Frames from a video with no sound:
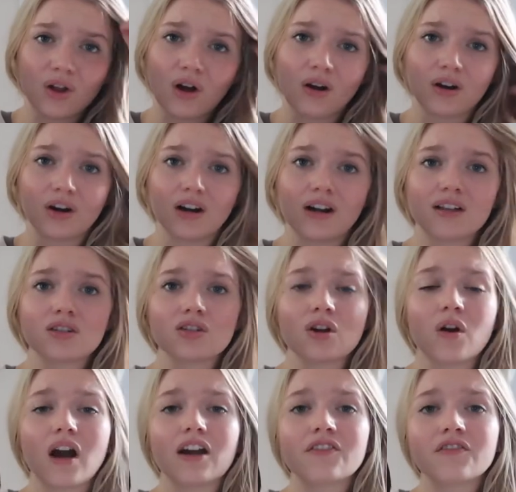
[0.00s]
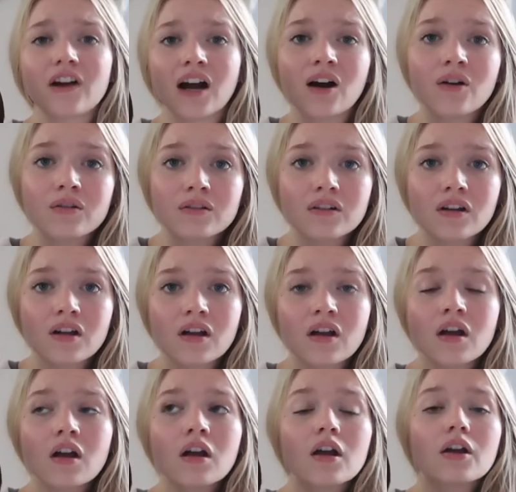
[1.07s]
longer. And so I found
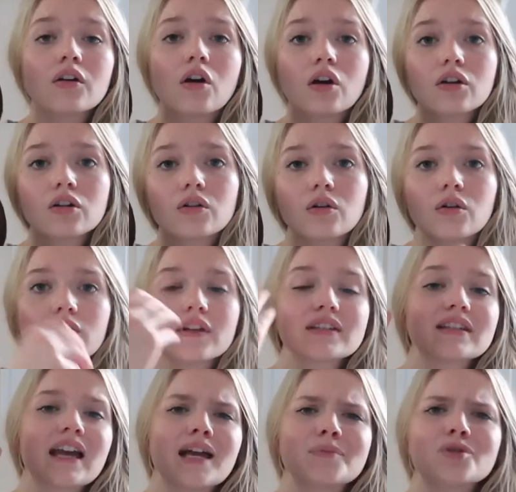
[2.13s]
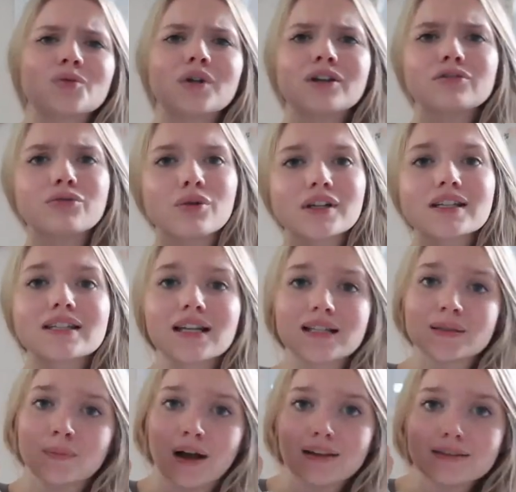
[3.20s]
an article that said between four to
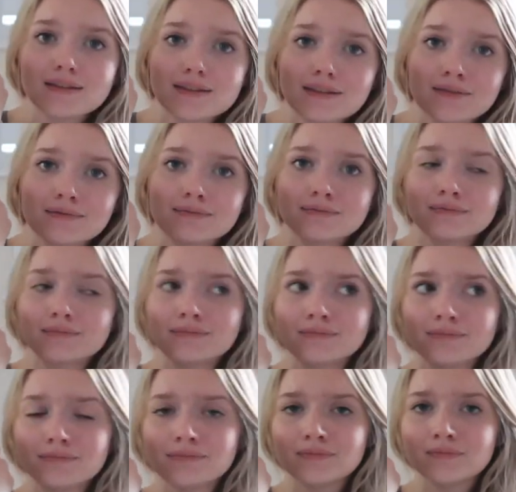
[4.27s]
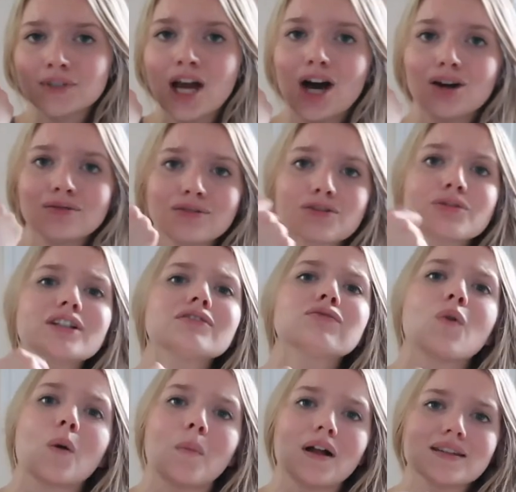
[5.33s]
six months. No, three to
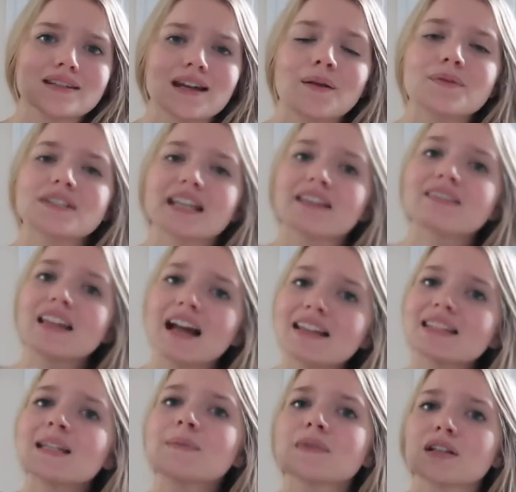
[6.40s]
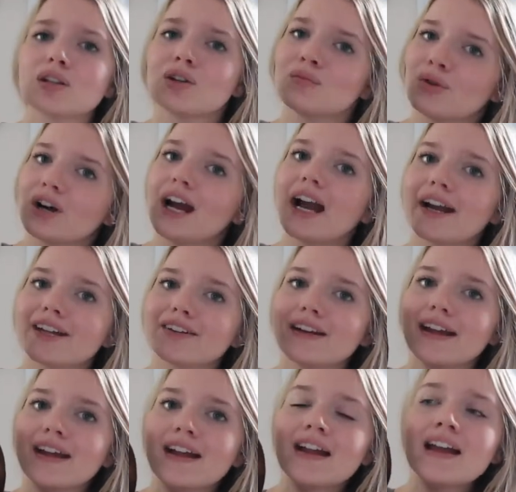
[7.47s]
four months. And I was like, that seems a little more
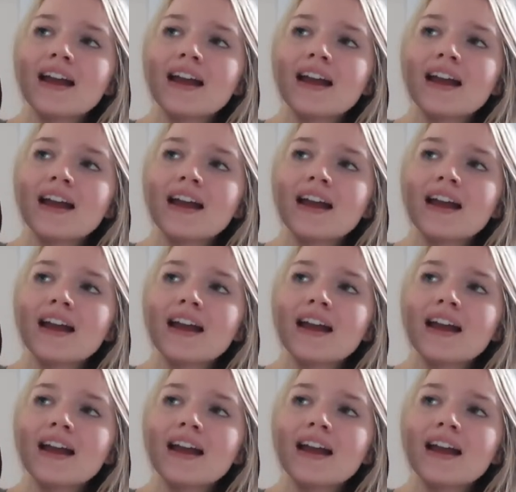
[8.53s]
accurate